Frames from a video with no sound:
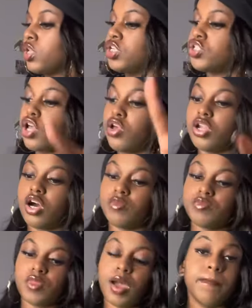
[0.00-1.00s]
So, you know,
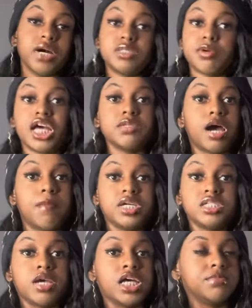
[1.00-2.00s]
must pass
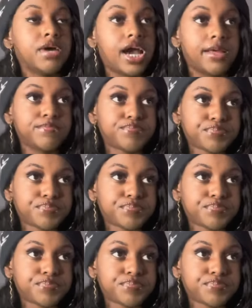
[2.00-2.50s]
by.